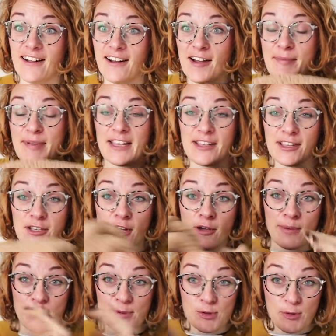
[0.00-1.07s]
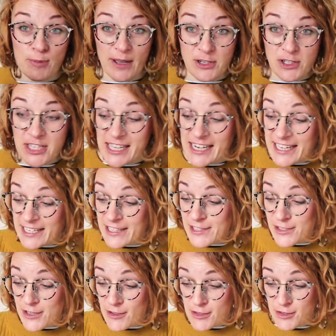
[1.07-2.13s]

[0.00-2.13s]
I mean, you know, we were talking about shearling in the Sew